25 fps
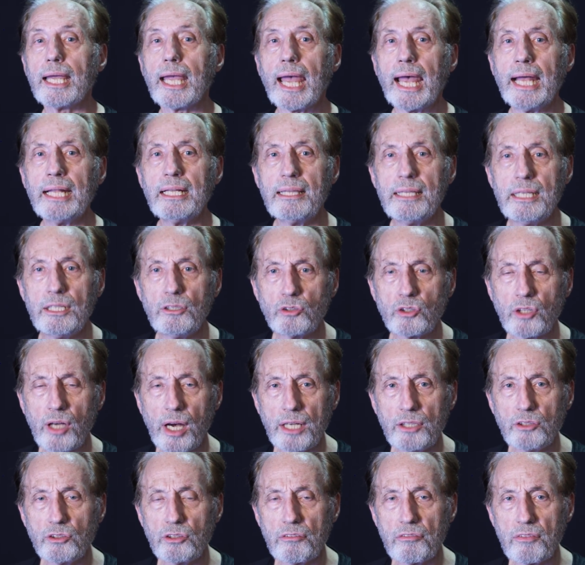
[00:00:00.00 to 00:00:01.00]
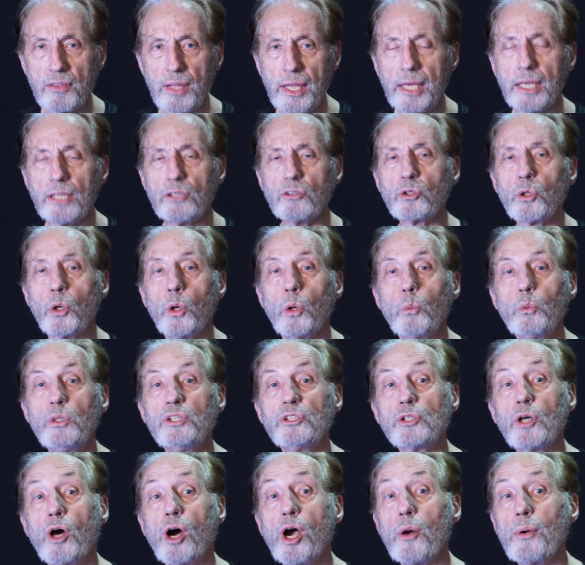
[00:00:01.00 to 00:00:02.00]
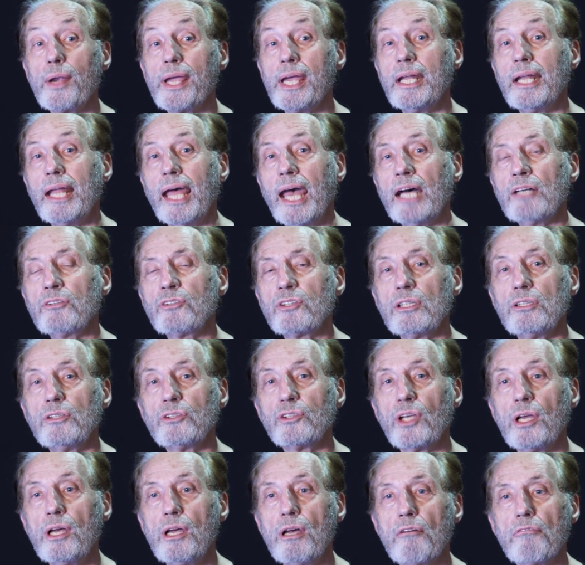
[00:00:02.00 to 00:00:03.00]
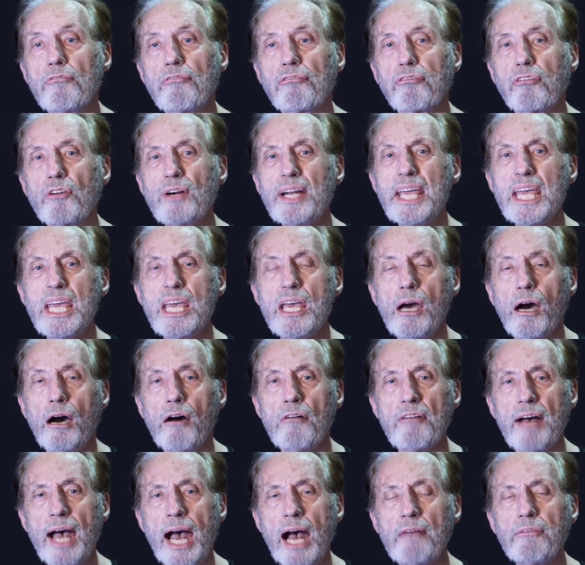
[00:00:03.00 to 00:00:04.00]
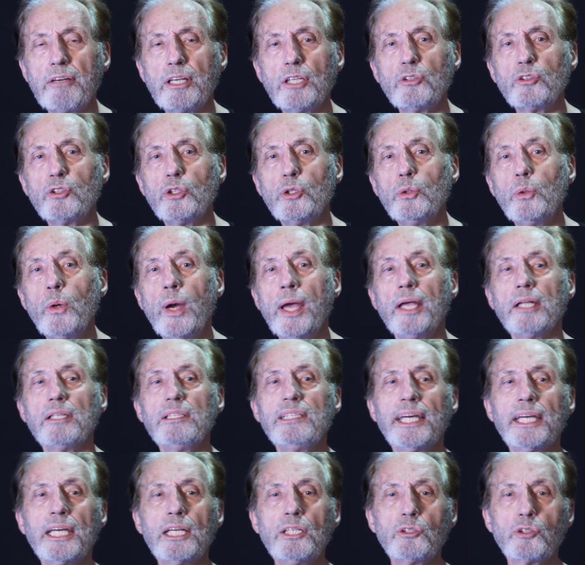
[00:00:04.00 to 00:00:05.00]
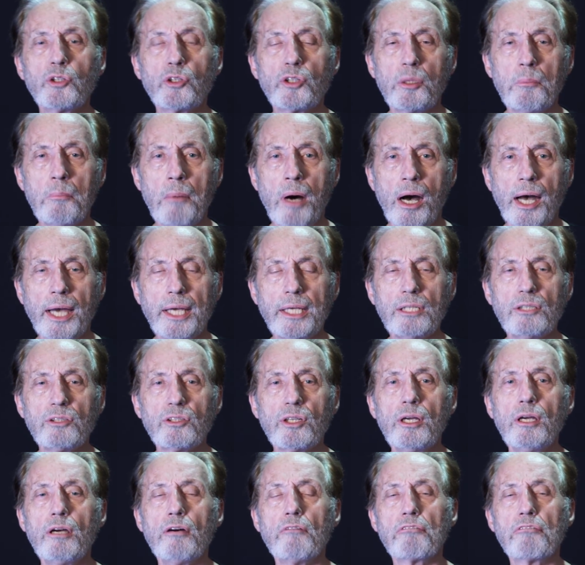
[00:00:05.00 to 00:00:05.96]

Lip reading: And these kinds of things, which are in essence free of having to dig into the mind